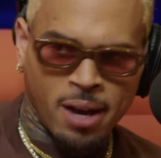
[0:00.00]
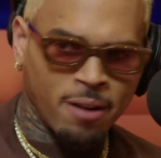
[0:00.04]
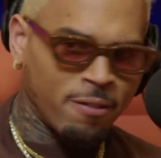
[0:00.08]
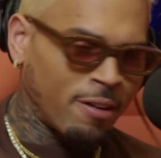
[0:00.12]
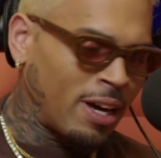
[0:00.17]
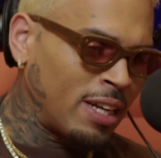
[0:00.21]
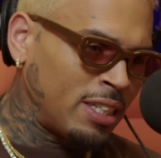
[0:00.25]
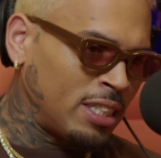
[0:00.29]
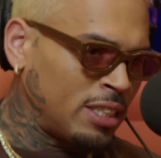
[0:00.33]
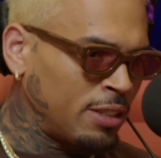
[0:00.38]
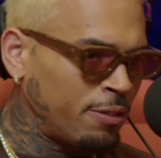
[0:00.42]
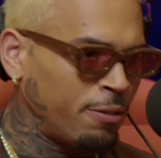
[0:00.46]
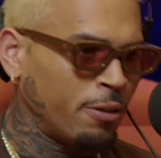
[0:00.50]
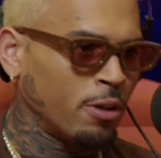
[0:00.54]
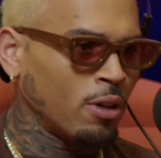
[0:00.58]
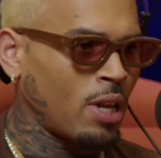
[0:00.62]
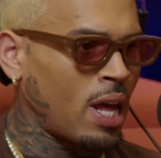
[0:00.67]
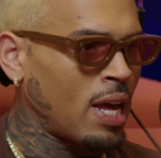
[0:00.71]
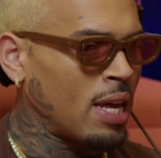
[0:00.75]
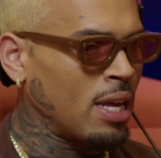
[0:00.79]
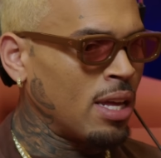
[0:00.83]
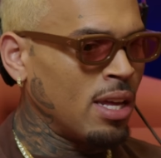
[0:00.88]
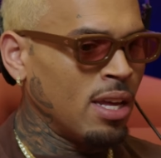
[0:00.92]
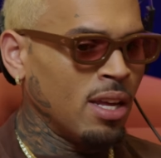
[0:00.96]
Mm-hmm. I just feel
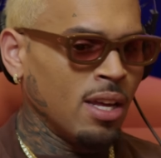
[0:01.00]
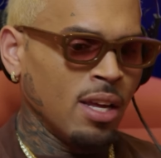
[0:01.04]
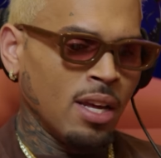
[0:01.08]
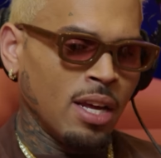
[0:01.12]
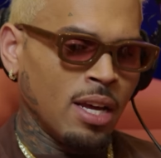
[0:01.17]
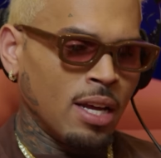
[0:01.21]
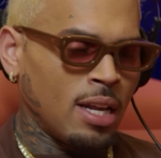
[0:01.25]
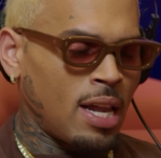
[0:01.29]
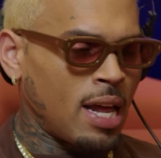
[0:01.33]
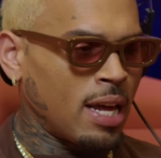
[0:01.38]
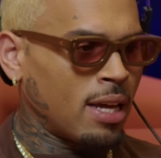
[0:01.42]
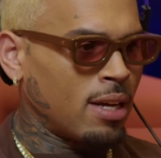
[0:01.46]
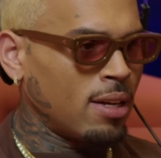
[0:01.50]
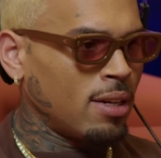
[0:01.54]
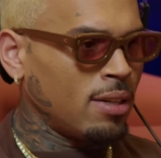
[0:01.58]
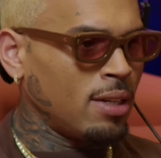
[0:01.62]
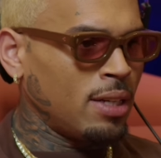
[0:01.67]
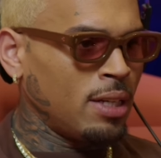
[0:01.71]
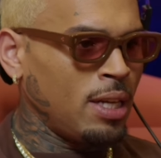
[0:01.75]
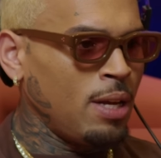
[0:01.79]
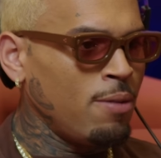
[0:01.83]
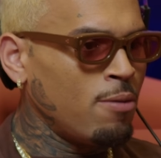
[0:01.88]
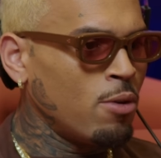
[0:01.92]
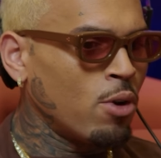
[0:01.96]
like like
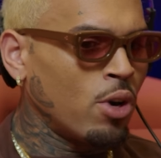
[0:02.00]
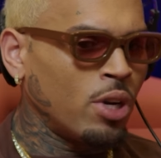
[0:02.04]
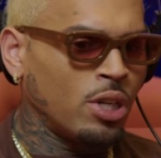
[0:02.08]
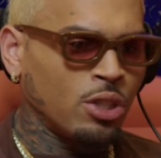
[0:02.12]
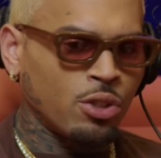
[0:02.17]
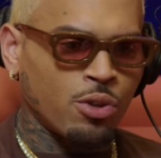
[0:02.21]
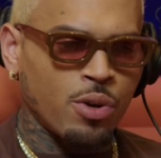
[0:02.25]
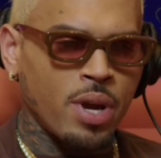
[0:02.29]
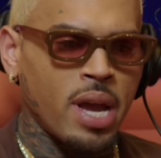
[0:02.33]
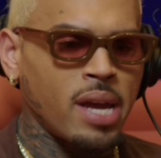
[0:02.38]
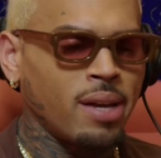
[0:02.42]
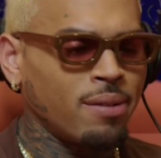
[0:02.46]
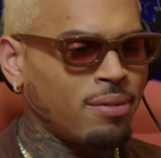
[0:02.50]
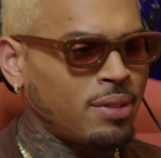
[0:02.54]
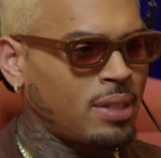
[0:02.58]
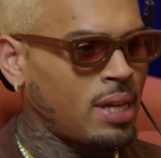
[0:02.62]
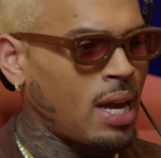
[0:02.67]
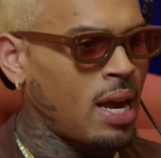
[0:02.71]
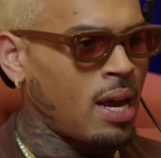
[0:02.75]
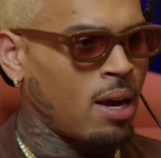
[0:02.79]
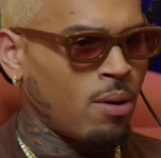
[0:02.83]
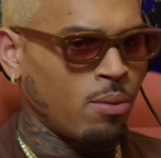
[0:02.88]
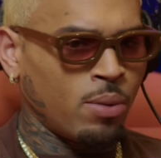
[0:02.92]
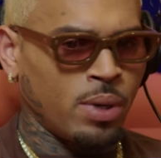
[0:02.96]
even on this creative
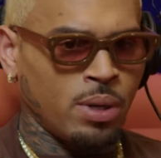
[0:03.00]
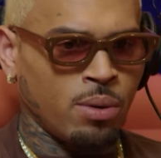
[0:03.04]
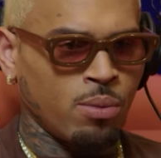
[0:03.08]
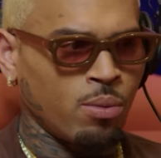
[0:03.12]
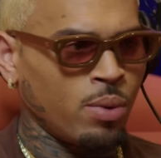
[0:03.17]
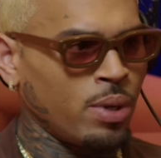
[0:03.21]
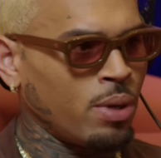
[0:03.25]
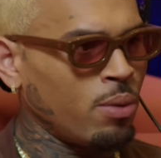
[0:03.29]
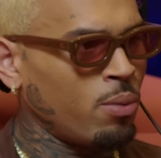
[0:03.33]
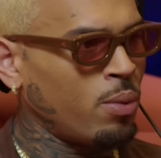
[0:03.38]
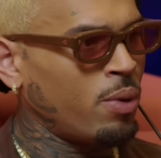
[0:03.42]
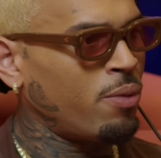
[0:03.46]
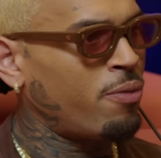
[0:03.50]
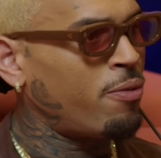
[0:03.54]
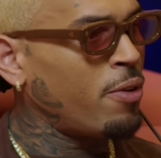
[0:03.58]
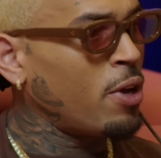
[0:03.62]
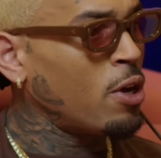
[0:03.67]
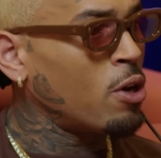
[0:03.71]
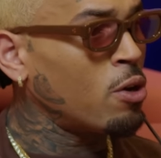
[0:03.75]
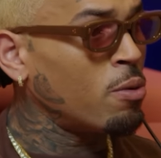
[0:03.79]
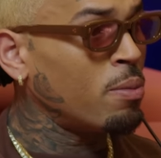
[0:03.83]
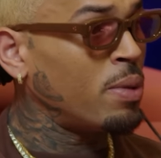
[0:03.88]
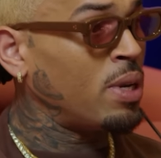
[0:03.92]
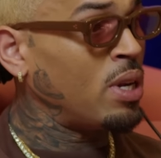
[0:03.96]
side with, with, with
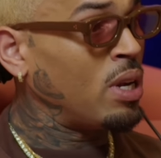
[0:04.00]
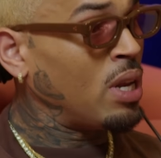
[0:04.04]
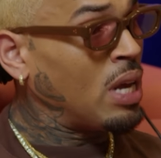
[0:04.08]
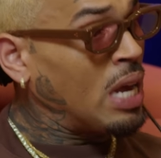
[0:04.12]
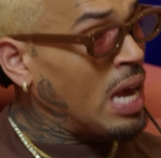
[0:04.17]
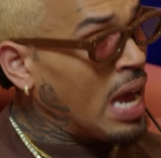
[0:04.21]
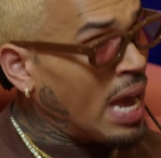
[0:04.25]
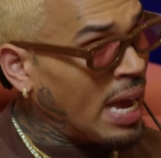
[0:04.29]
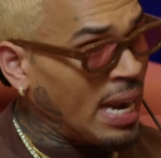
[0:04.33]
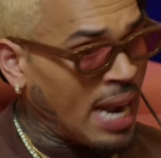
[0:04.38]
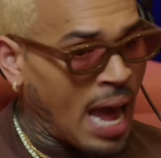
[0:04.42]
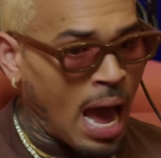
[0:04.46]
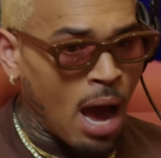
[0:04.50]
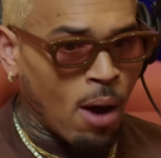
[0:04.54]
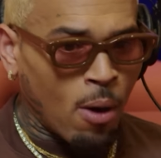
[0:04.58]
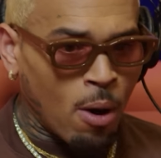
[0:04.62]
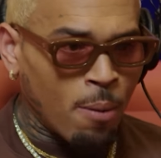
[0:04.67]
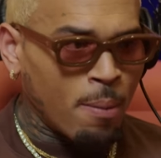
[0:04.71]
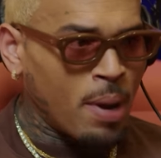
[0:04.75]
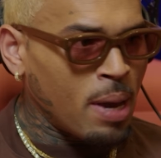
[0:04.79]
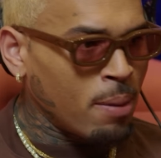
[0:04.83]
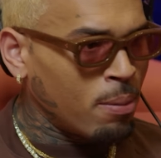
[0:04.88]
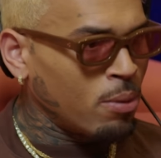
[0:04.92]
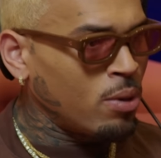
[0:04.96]
film and, and how
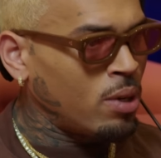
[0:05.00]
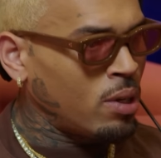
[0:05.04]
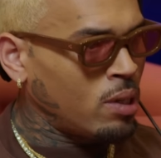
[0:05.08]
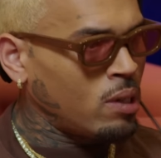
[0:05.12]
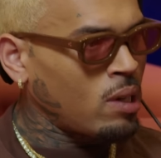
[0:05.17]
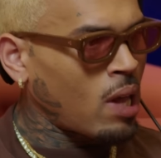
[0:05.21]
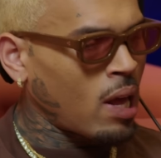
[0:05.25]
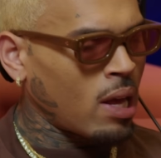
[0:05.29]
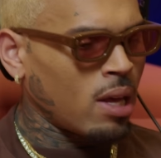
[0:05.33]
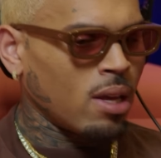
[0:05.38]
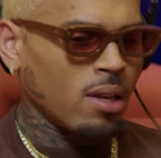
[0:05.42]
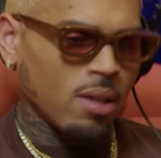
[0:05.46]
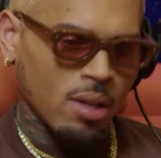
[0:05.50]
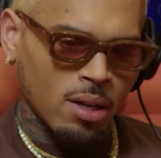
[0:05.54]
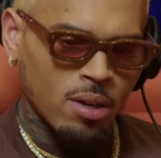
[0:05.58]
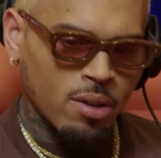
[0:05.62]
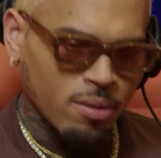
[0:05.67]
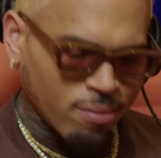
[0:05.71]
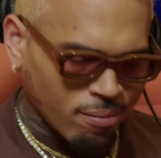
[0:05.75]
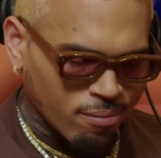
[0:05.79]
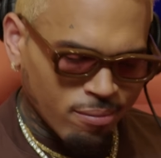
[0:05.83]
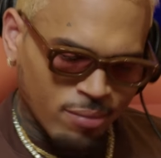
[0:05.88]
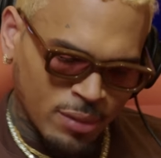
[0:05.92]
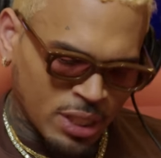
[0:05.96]
I'm able to like
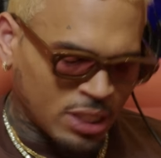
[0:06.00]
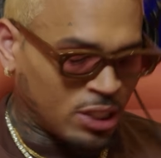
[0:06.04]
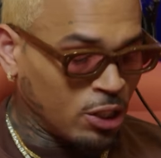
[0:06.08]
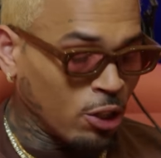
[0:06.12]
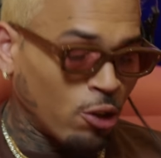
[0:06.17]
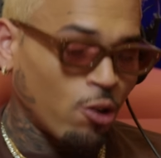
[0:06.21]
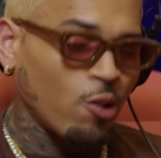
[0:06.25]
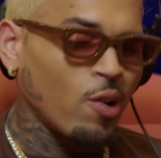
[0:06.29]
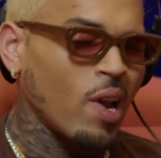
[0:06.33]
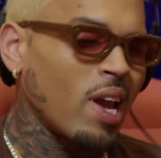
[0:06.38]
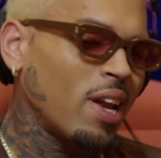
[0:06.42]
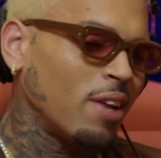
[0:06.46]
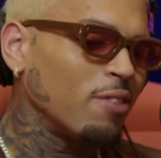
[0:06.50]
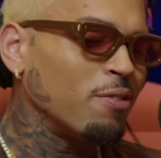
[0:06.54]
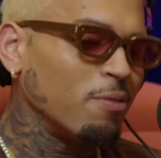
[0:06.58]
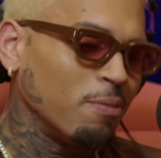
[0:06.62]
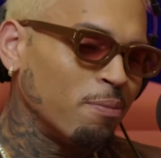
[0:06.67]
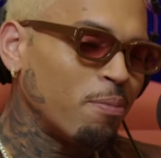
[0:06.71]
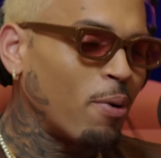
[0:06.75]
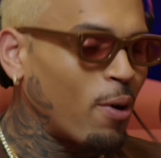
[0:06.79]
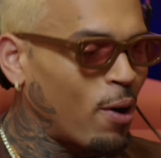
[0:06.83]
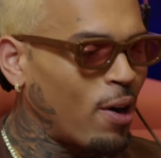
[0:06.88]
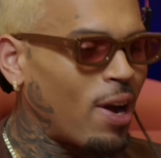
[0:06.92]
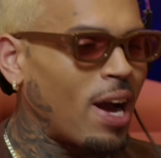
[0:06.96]
just the creative
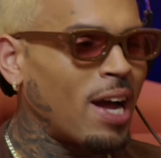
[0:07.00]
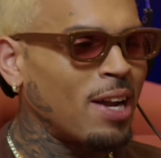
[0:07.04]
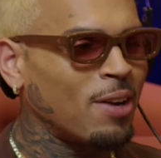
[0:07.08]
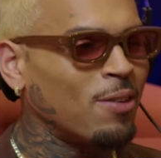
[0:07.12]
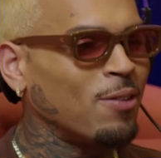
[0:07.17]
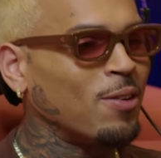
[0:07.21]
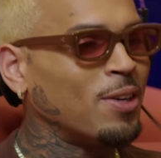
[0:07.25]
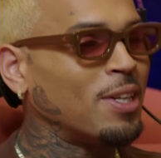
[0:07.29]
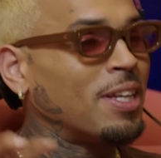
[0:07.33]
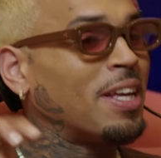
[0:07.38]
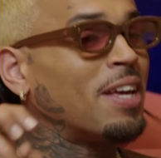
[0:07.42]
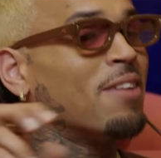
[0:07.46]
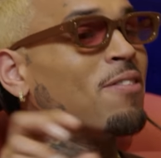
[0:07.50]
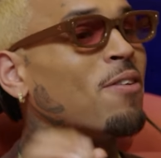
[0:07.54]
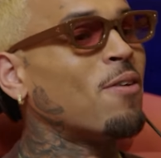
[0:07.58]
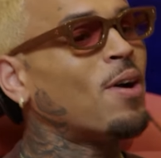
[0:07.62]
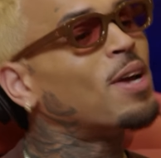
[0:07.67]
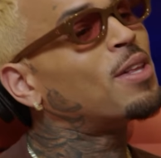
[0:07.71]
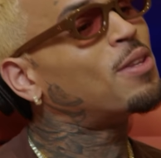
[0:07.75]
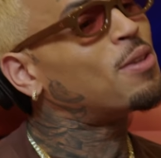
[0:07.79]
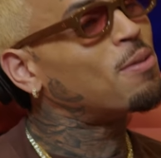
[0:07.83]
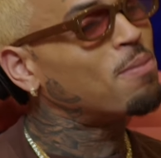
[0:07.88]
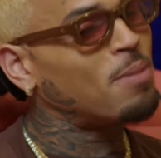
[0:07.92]
part. I don't want to give away too